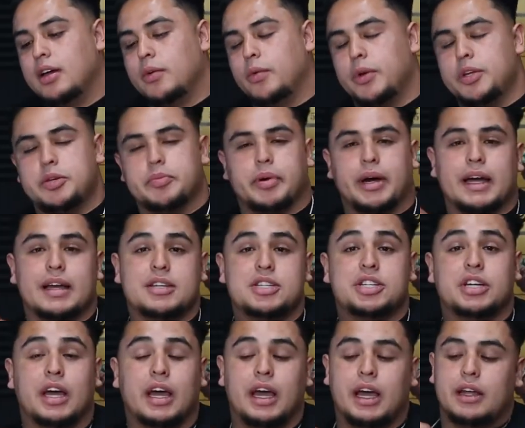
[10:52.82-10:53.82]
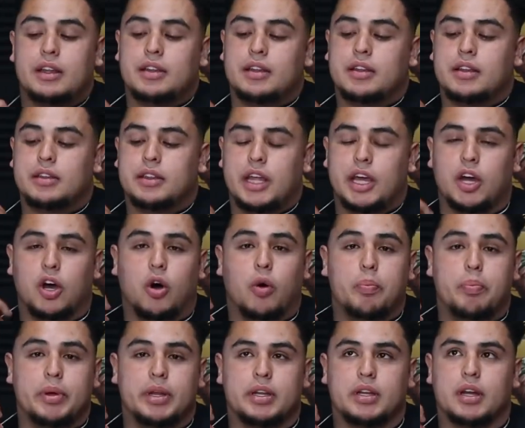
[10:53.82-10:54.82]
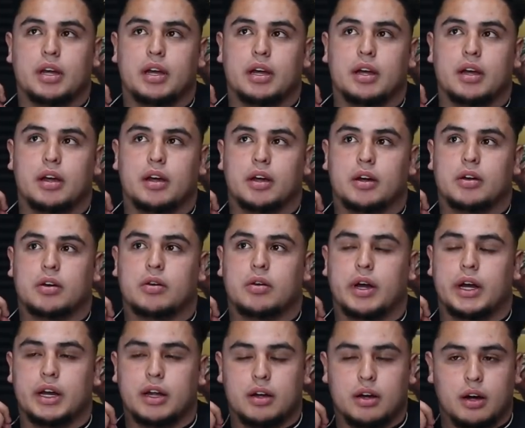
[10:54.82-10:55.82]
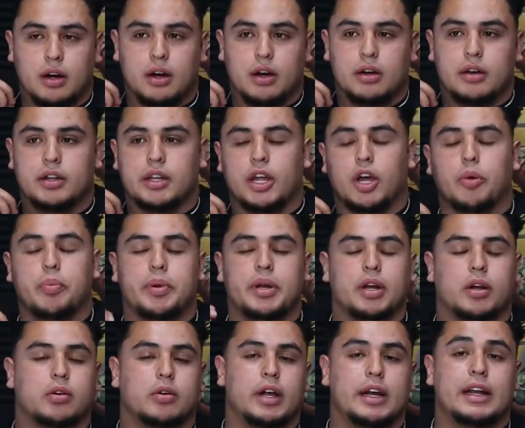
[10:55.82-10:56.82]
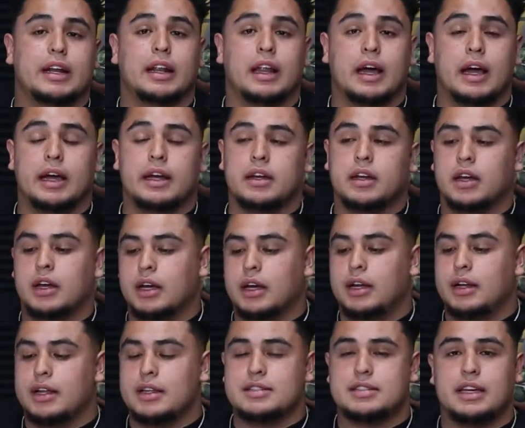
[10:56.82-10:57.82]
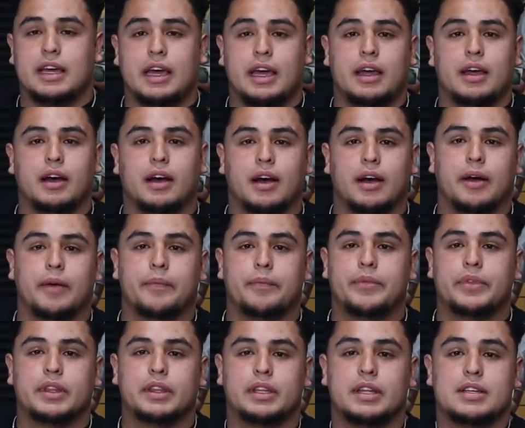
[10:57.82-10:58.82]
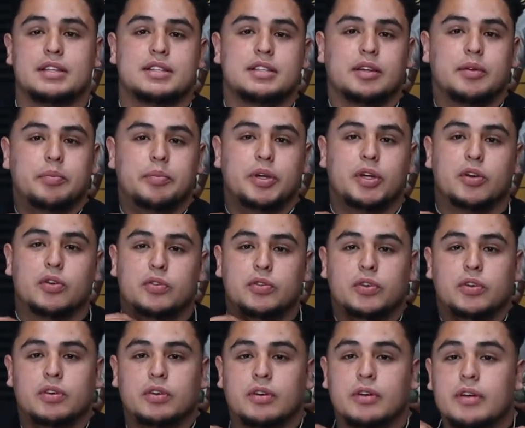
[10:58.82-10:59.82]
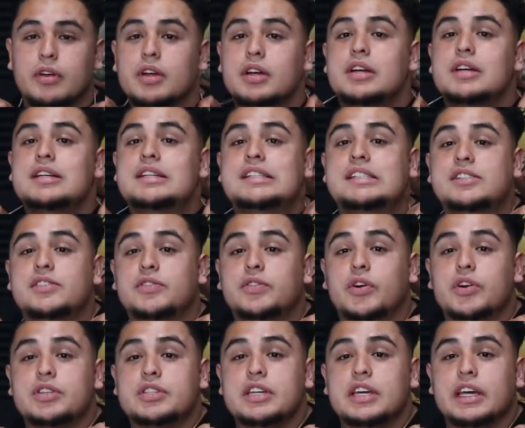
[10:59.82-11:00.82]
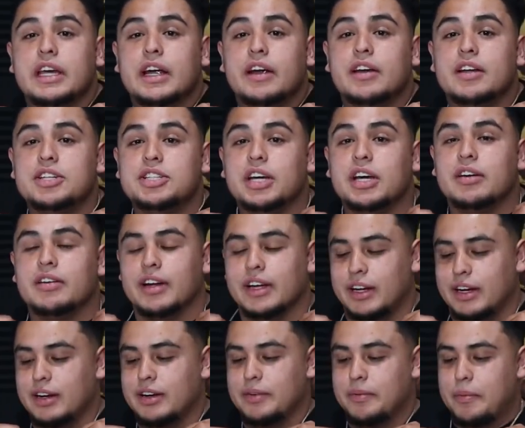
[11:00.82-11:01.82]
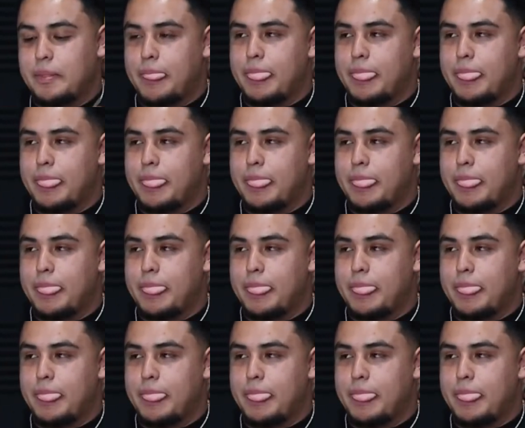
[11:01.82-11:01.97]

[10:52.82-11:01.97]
when you buy a chain, they open a credit card. They open a credit line. Let's say this beautiful 14 karat chain right here